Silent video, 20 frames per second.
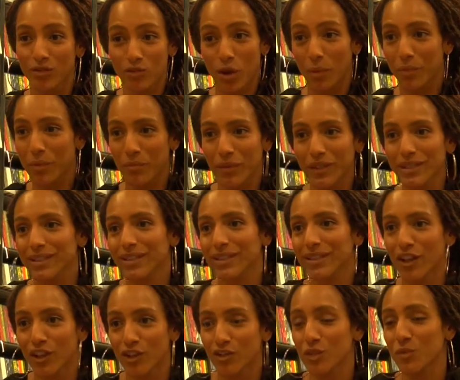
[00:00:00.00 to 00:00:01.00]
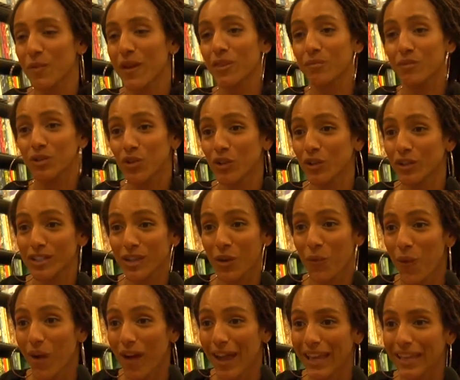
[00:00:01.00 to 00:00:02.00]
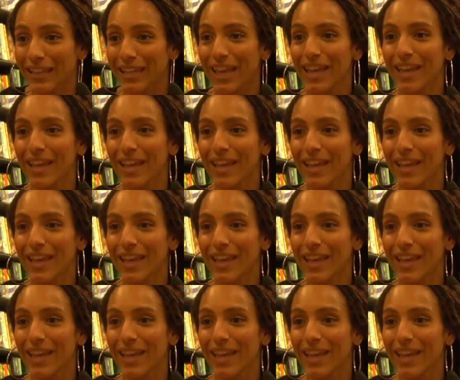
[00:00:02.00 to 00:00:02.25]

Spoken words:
grew up in Britain, a country where the majority are white.